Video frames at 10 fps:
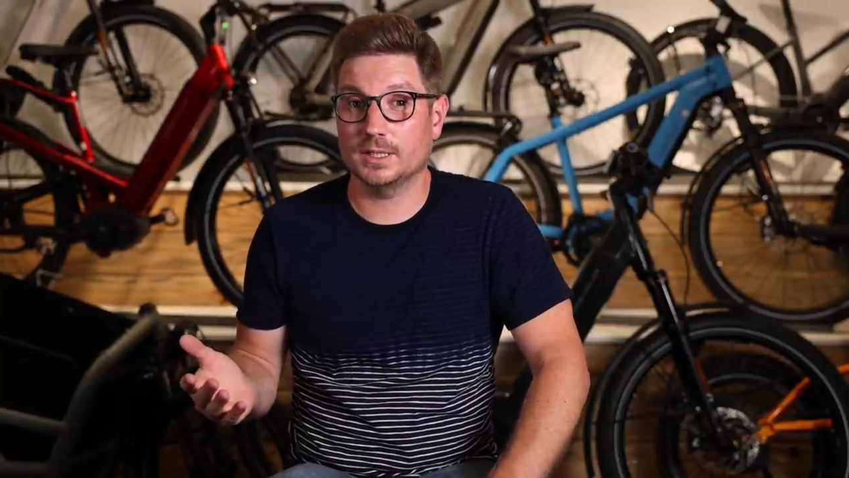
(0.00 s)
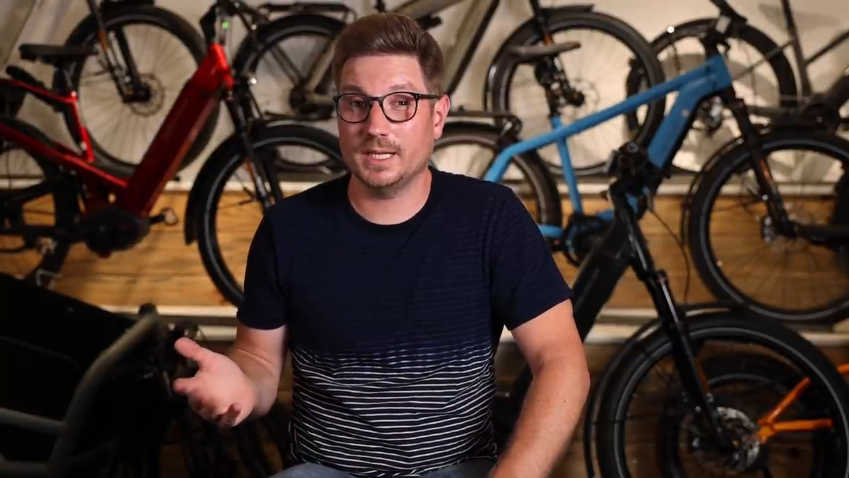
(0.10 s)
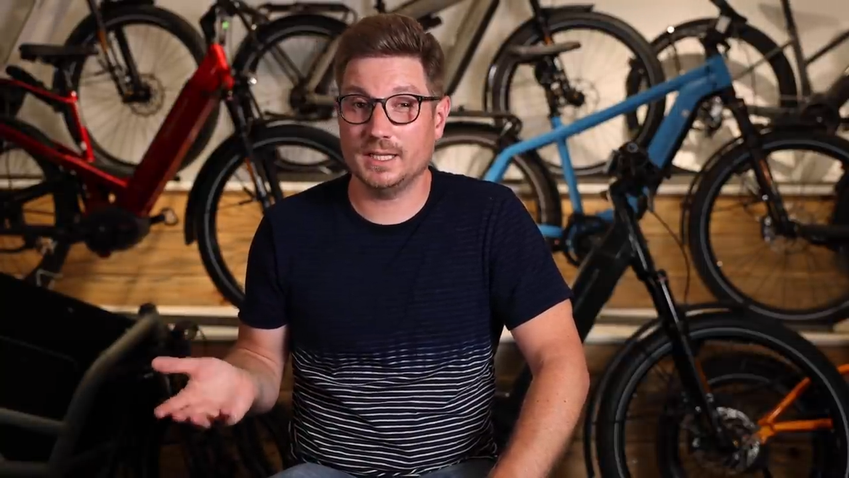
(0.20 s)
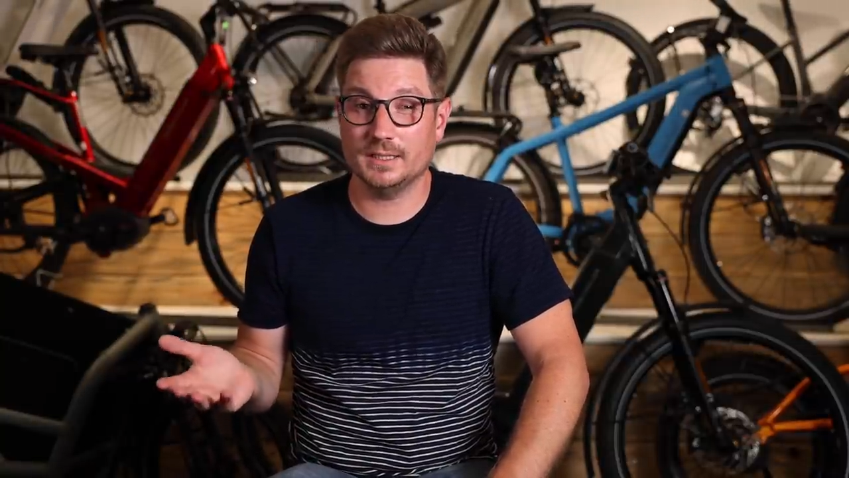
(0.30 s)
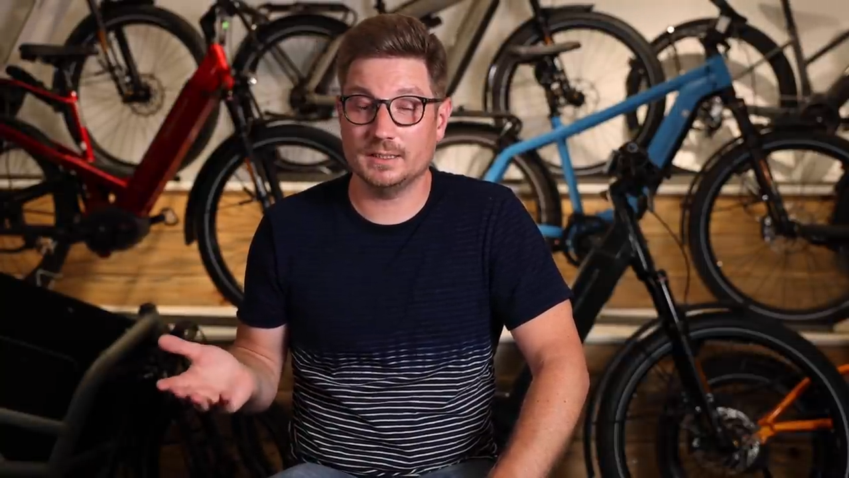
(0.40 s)

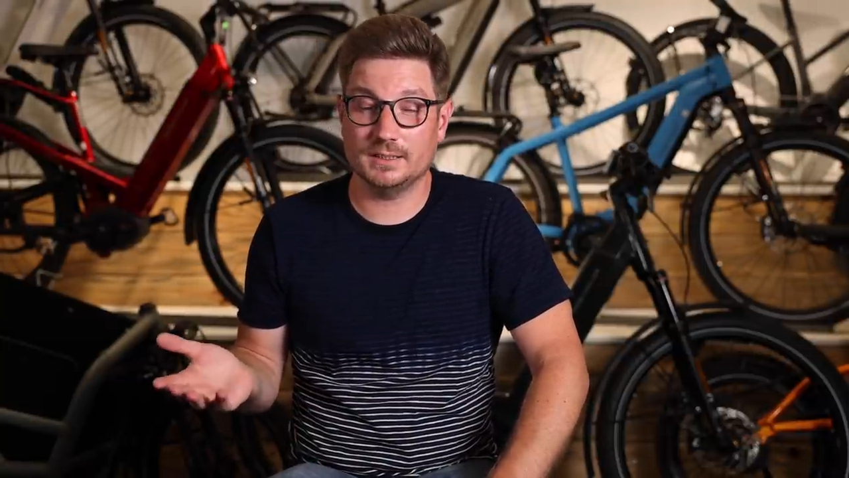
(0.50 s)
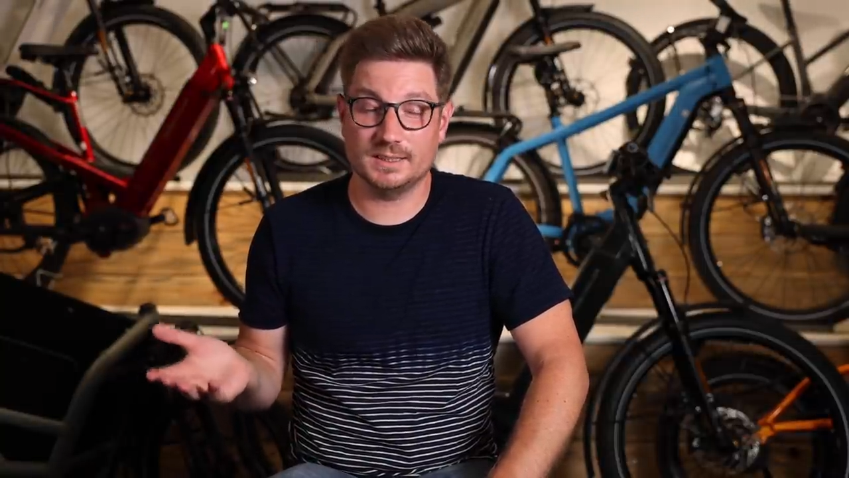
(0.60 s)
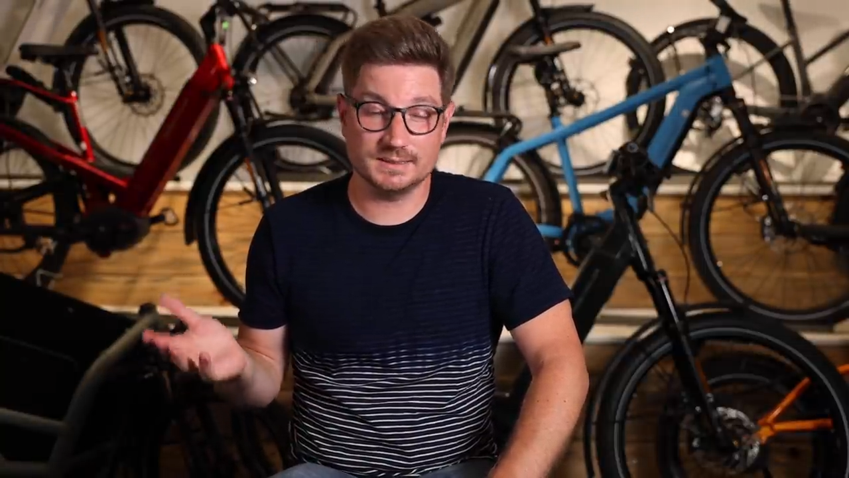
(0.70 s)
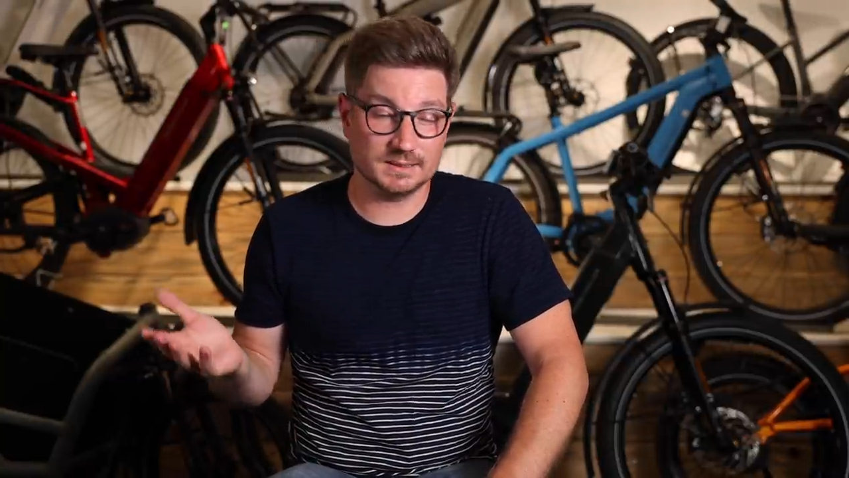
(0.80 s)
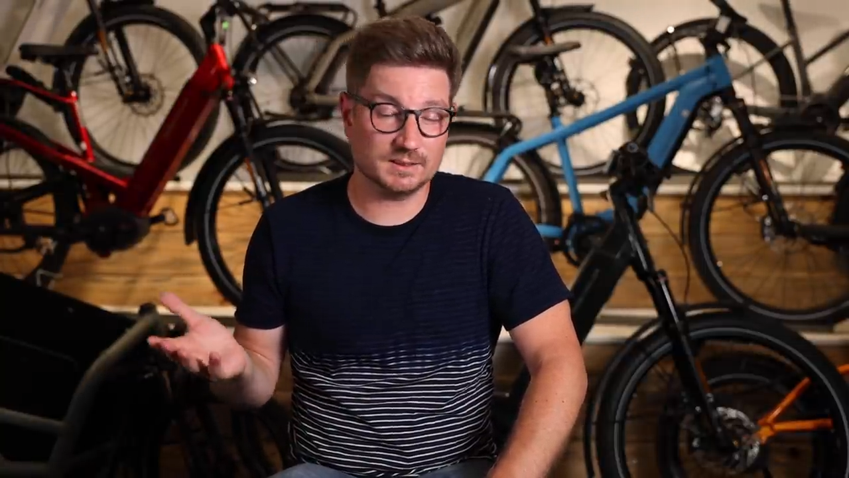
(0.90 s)
and
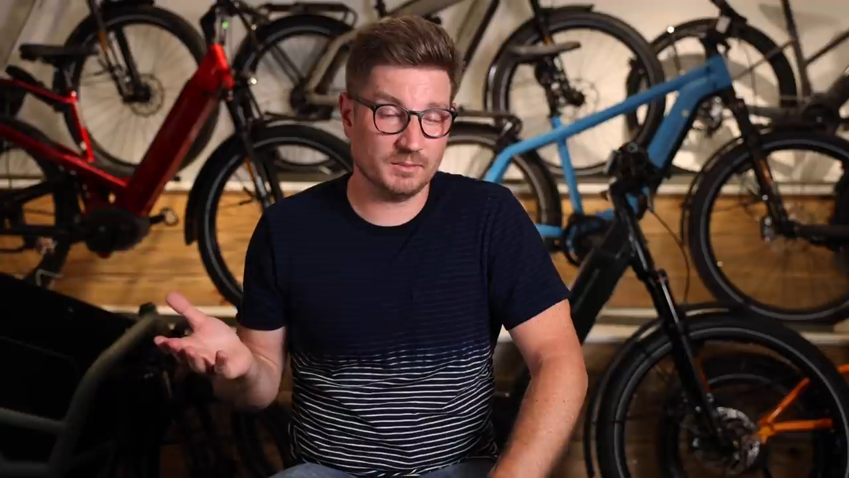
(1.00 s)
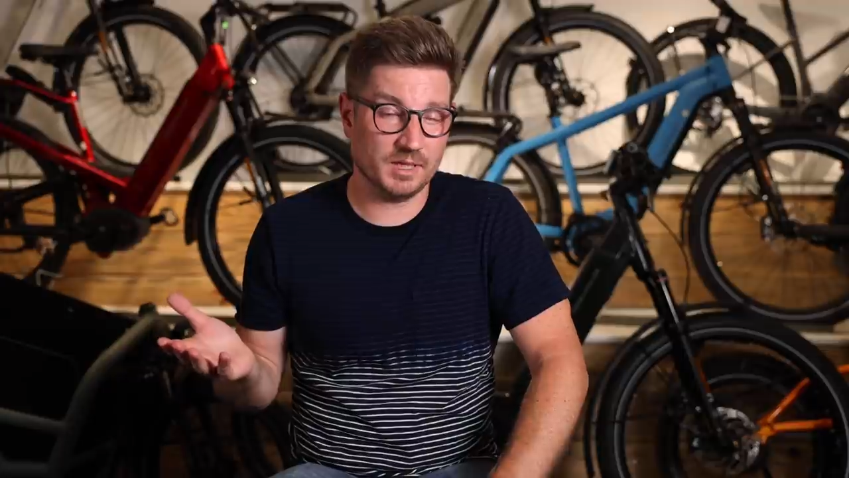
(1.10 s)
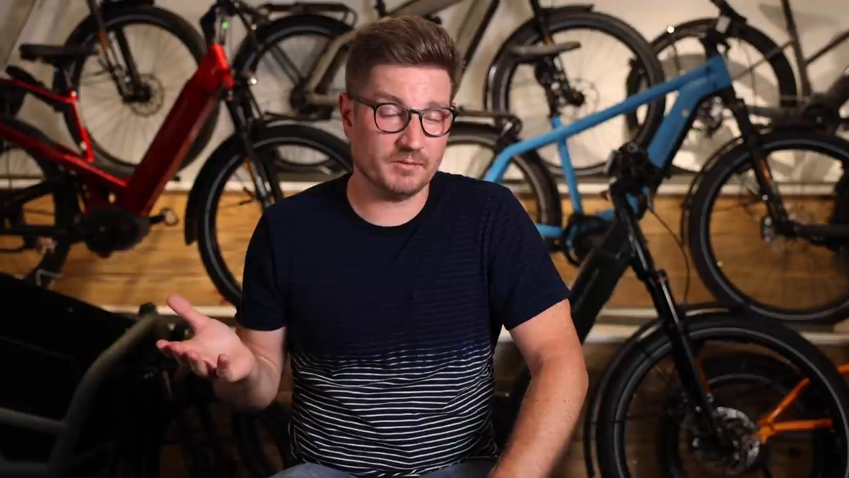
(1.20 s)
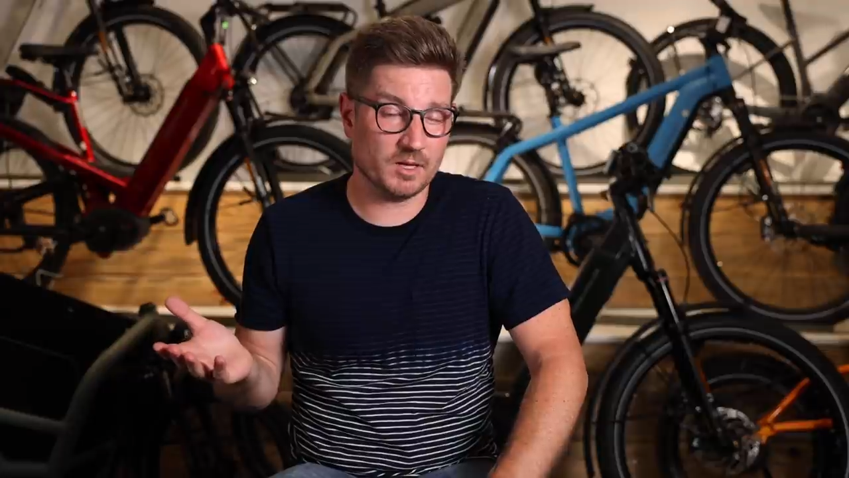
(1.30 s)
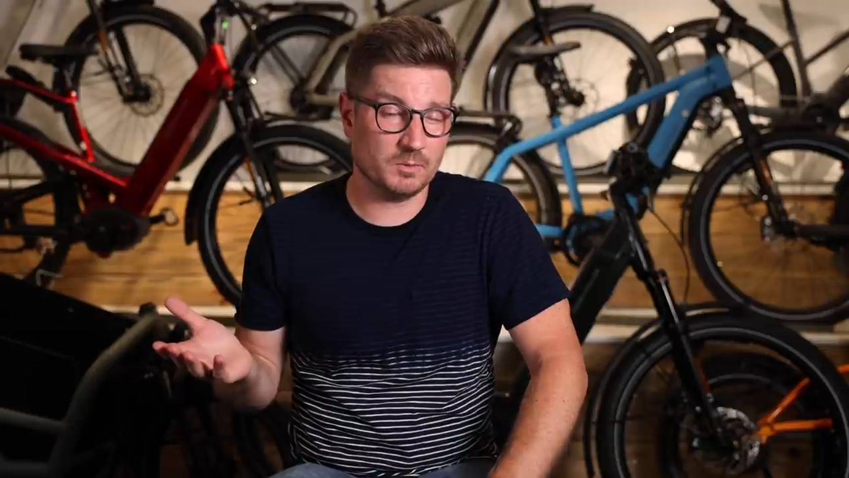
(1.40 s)
this is going to
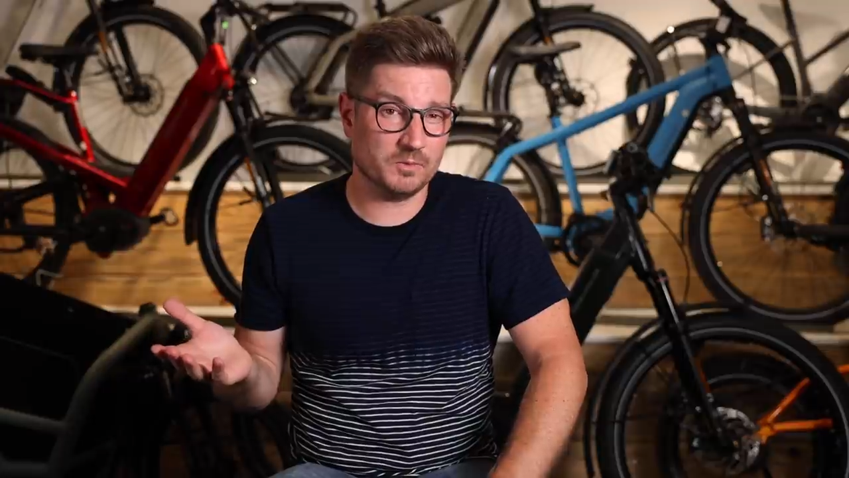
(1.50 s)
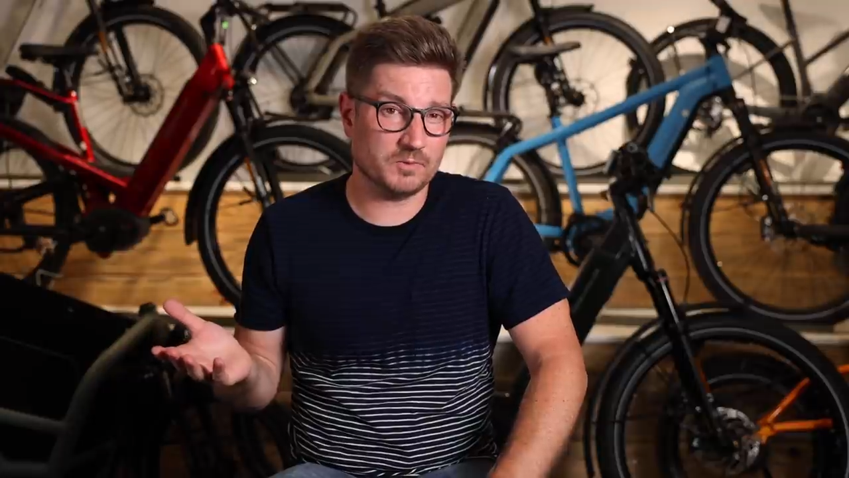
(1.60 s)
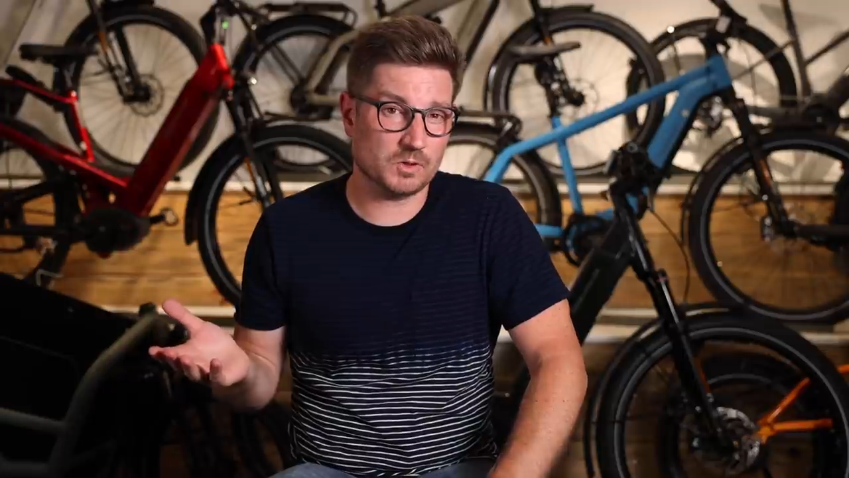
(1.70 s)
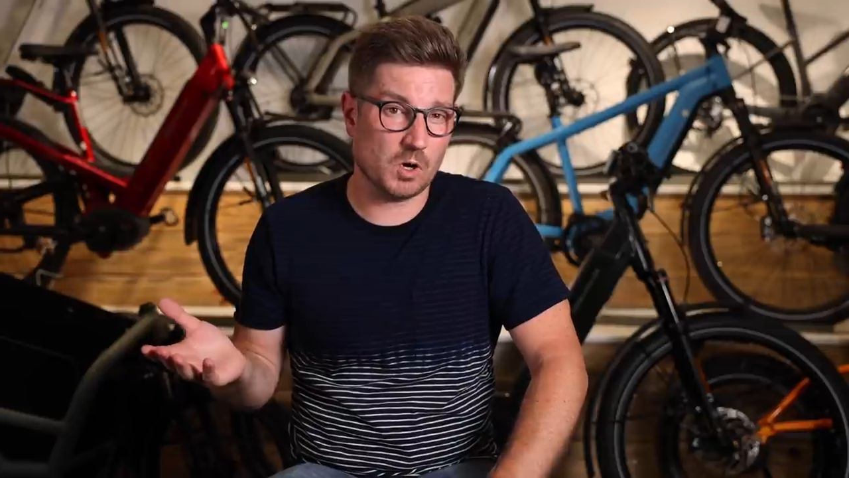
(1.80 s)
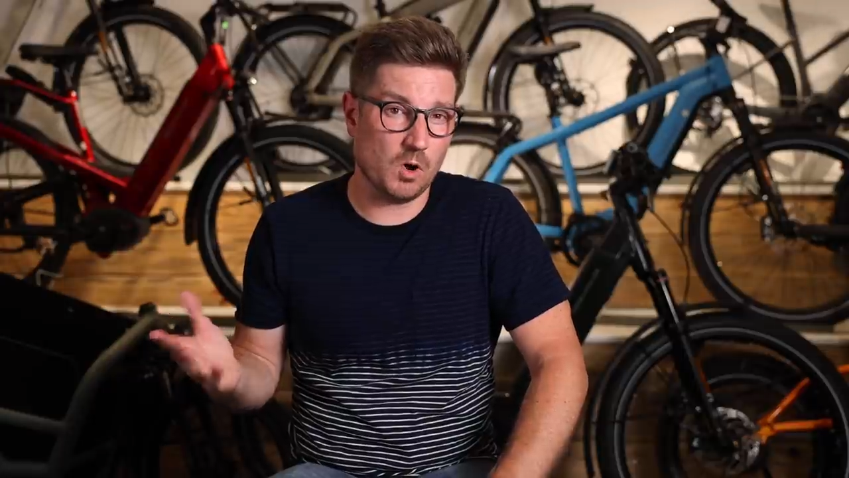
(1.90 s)
be available for